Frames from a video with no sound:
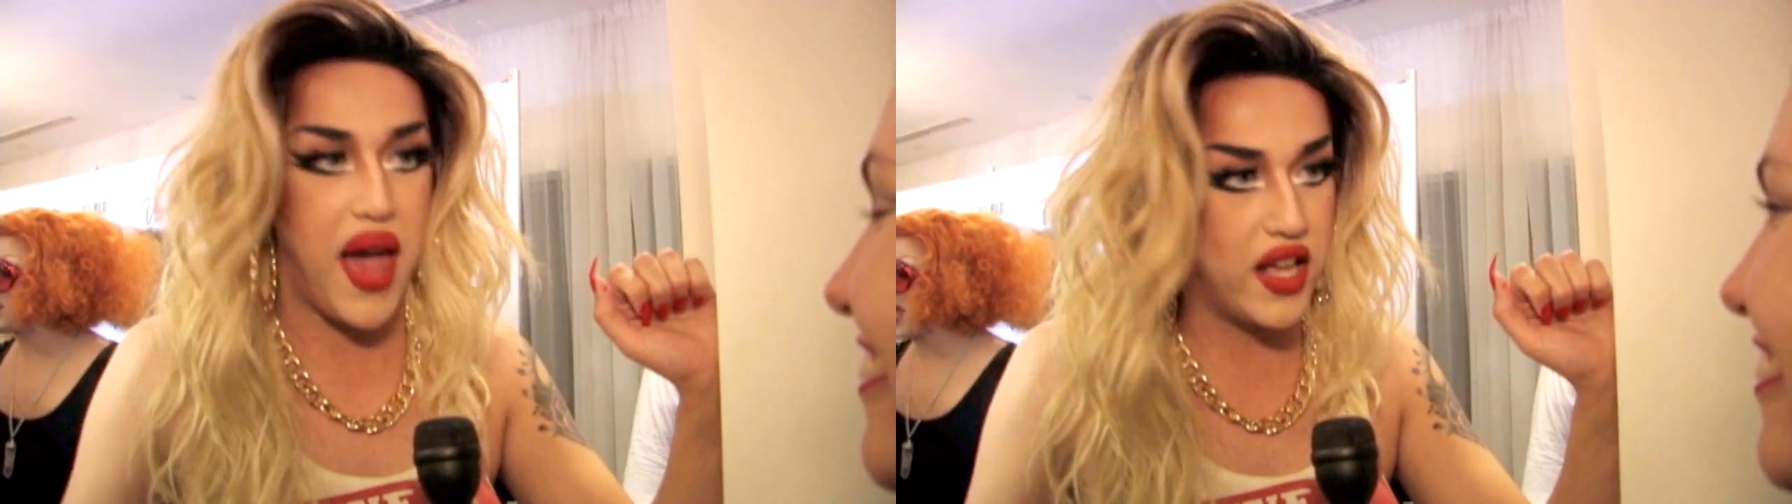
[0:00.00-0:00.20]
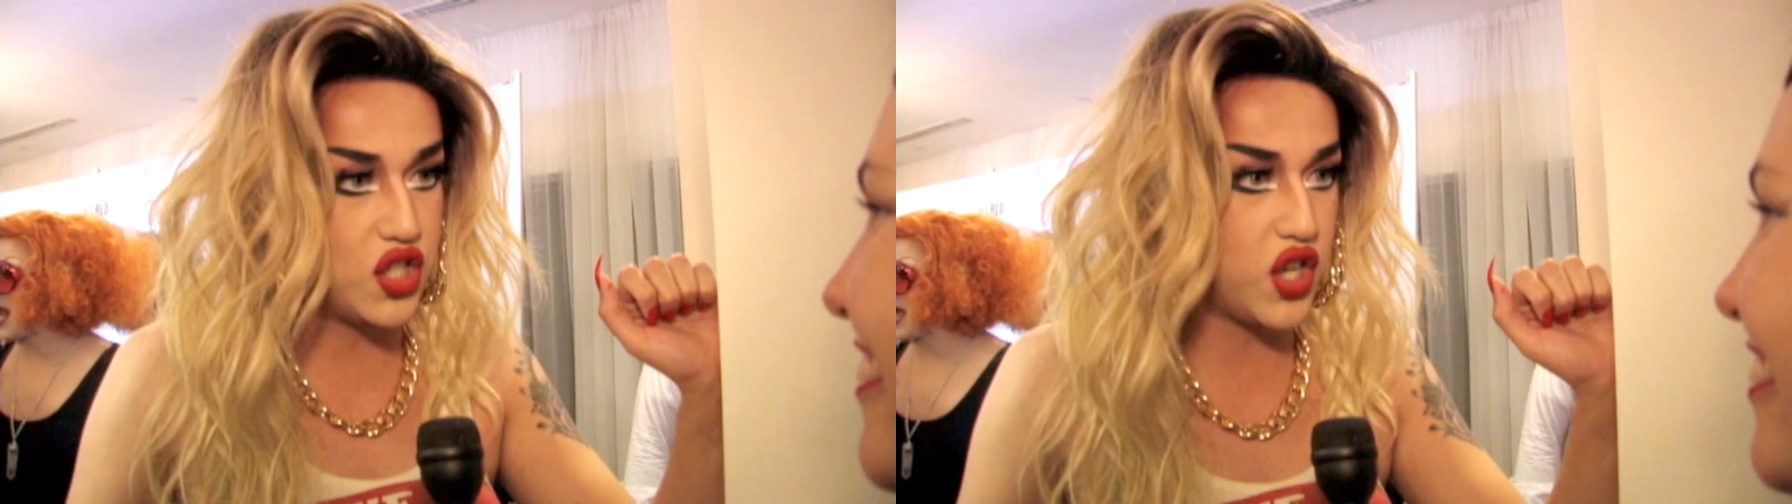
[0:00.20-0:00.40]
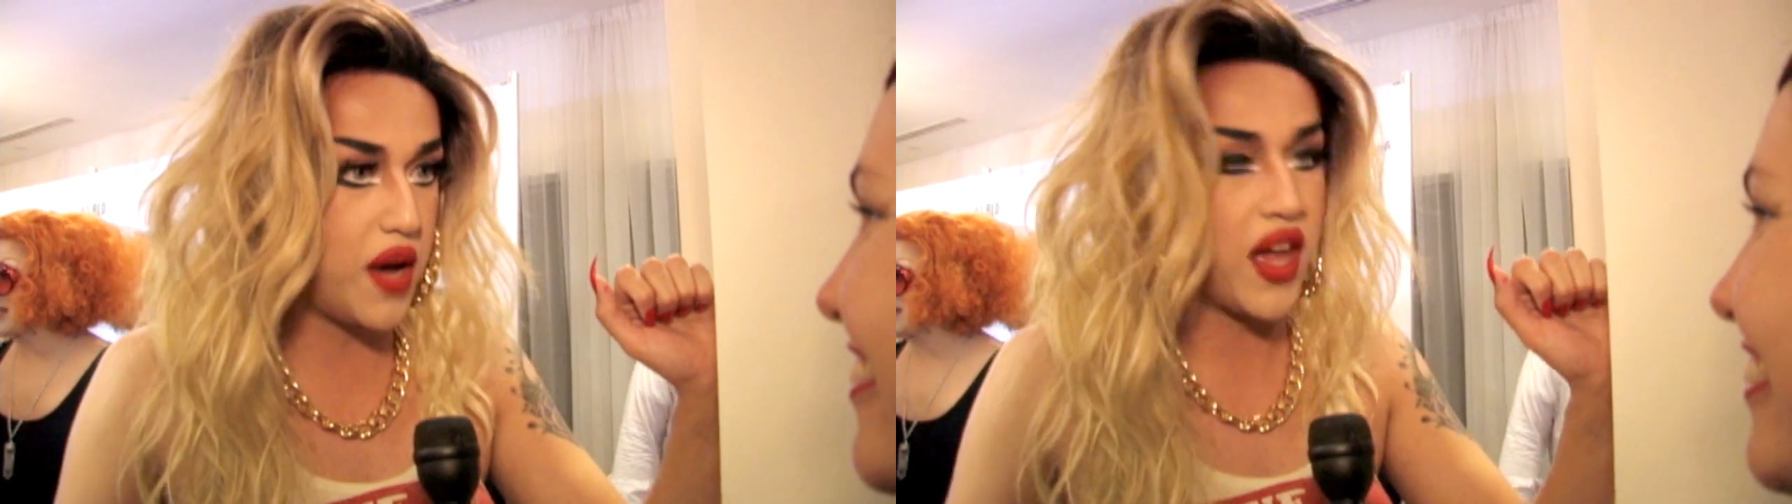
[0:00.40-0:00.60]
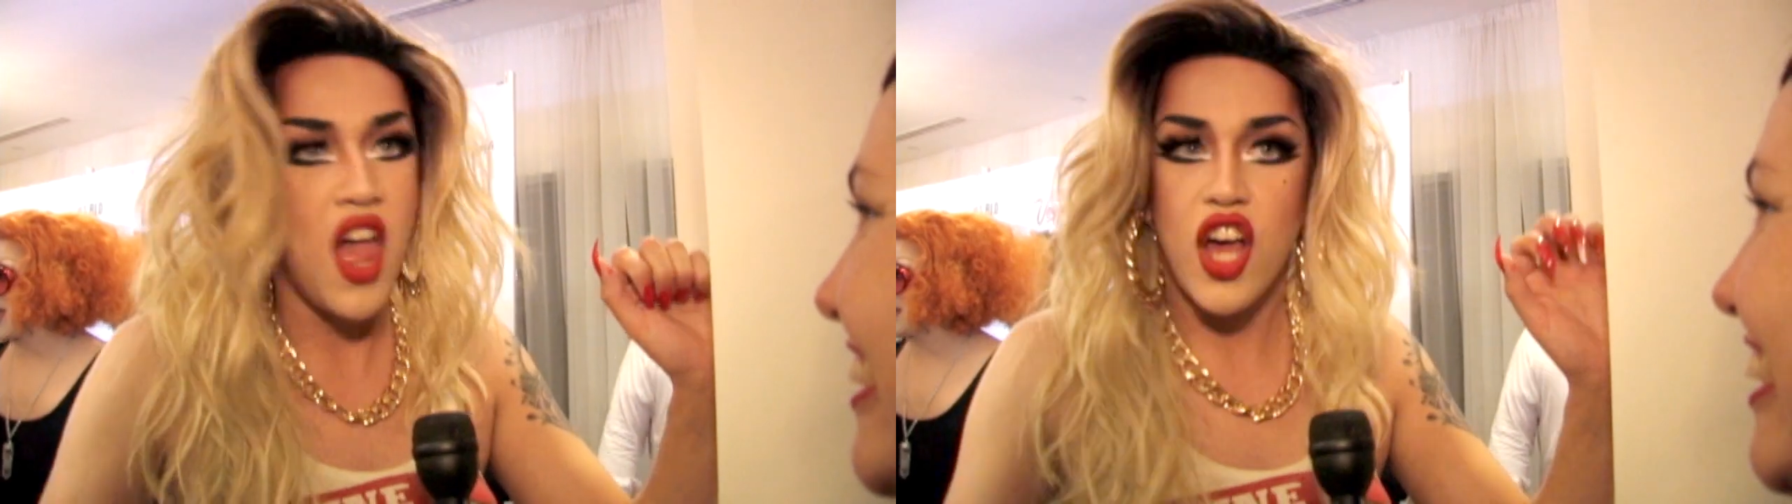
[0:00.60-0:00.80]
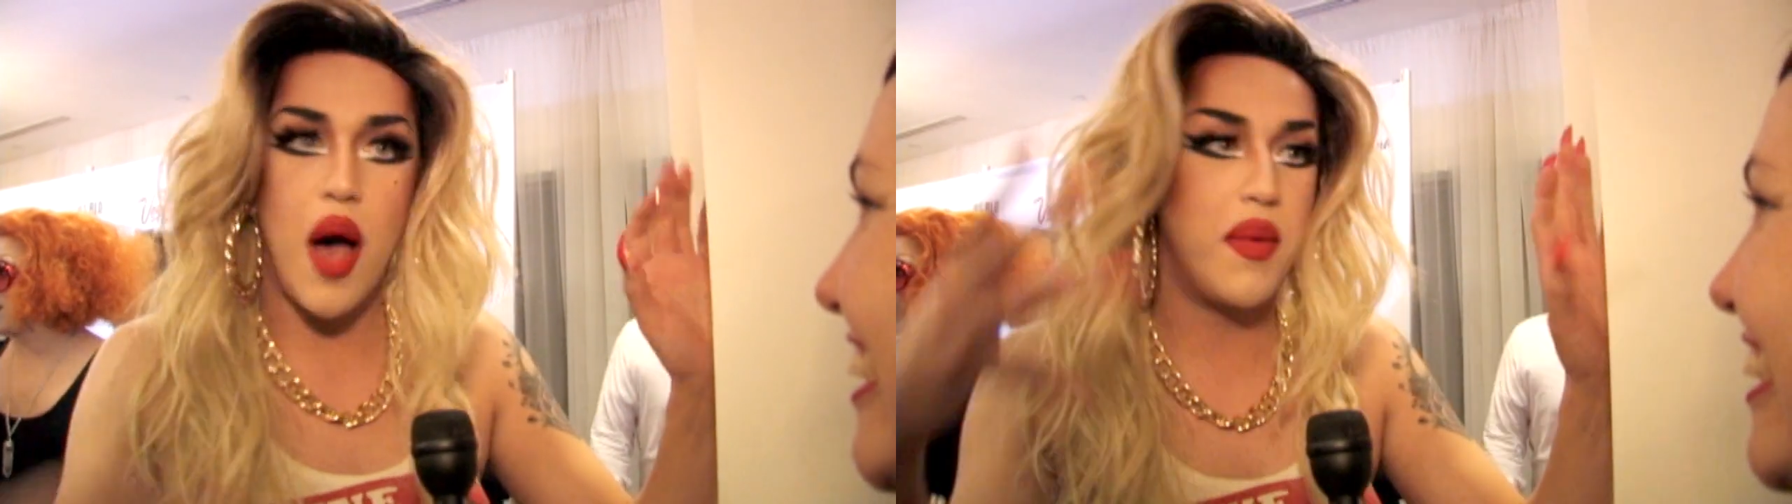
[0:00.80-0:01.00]
mainstream, like,
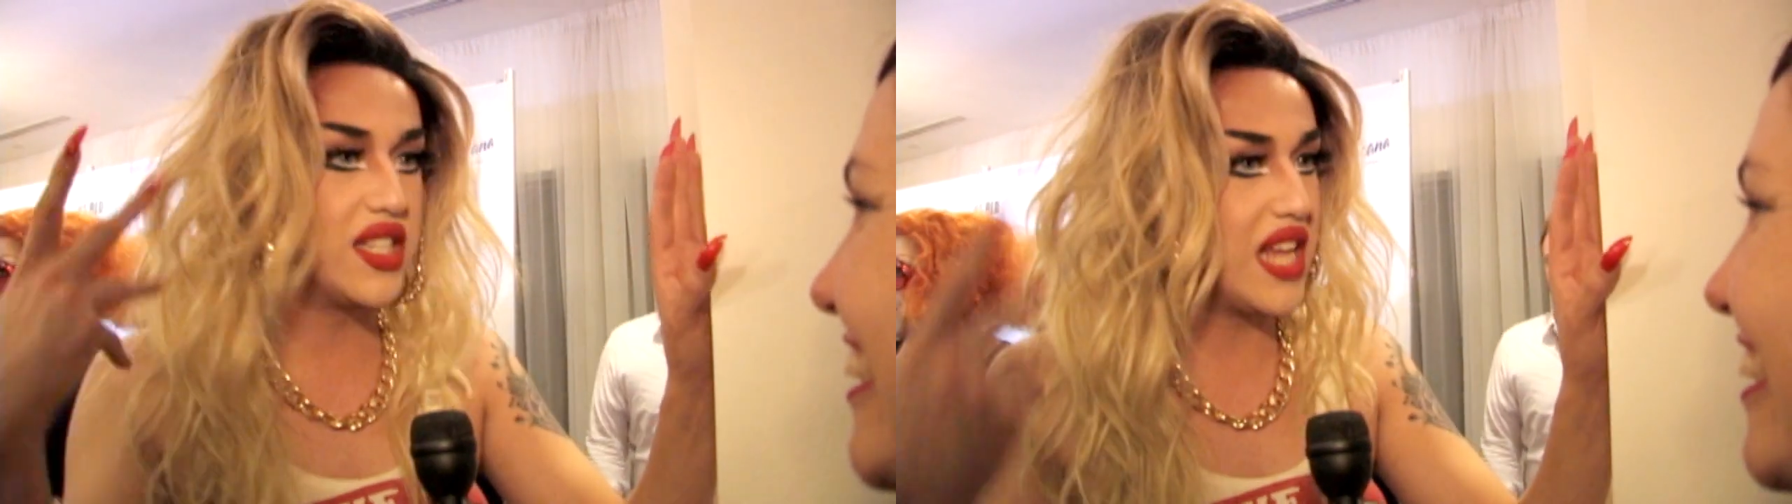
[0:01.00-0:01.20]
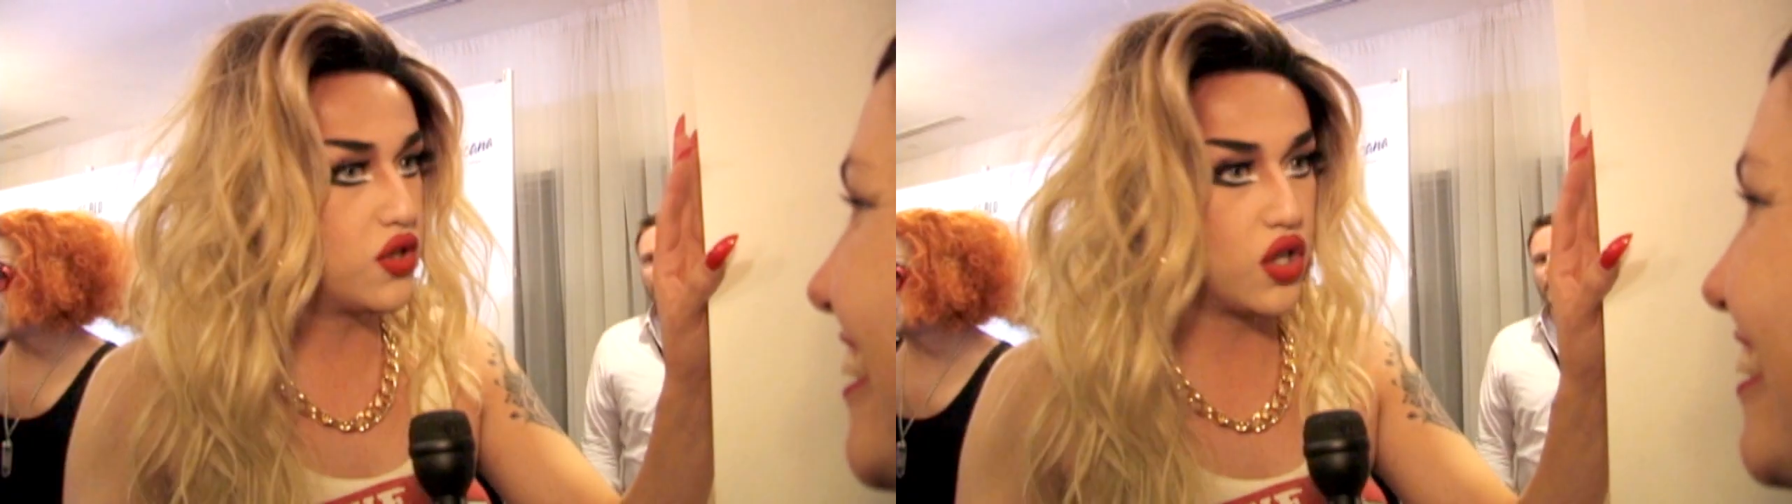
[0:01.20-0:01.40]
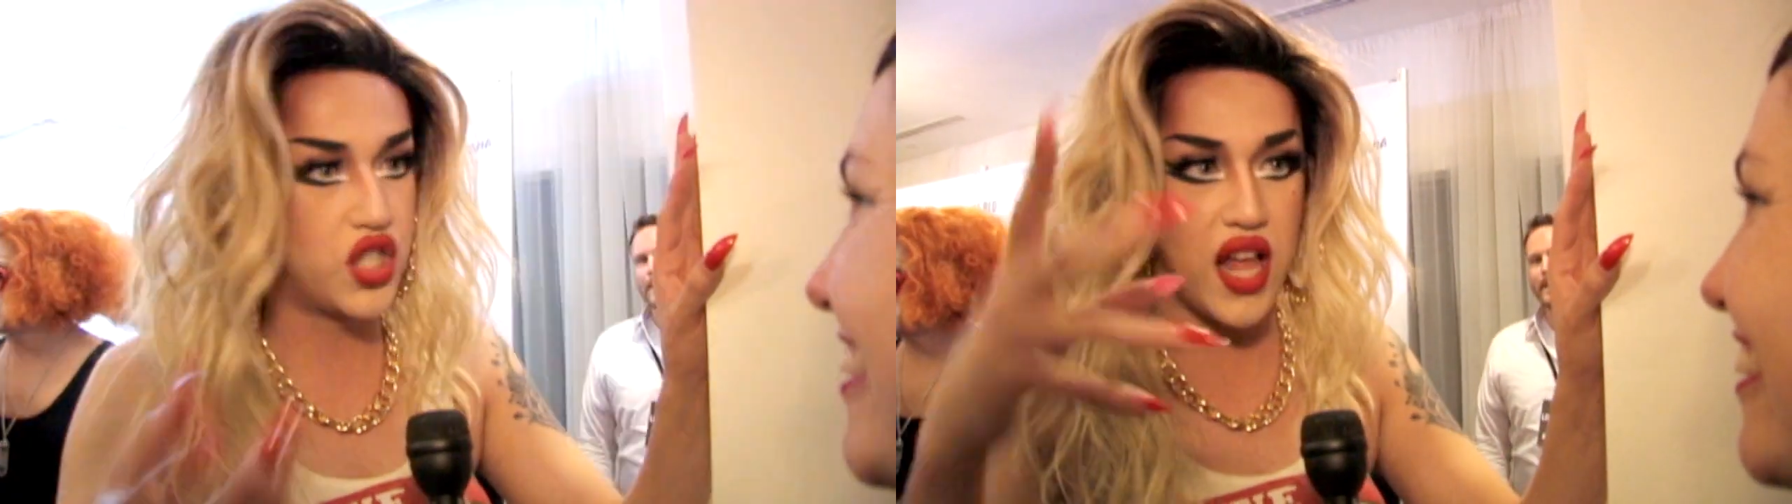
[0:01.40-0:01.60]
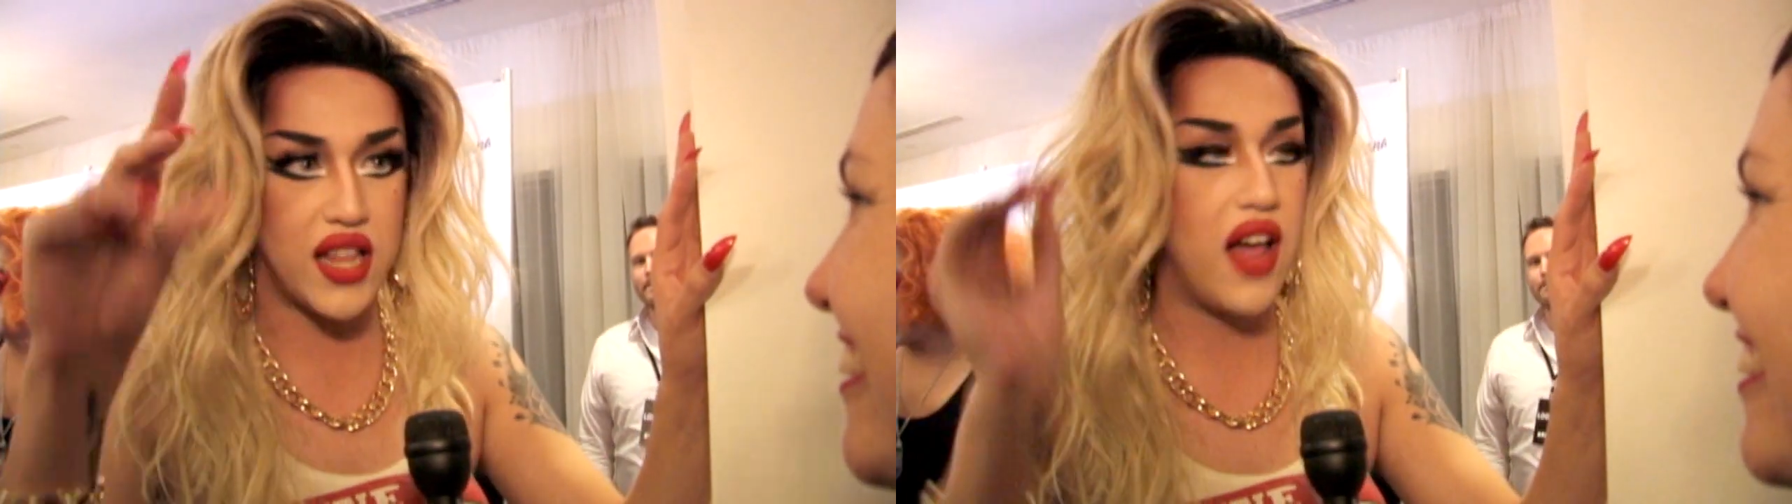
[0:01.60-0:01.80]
Comedy Central, shit like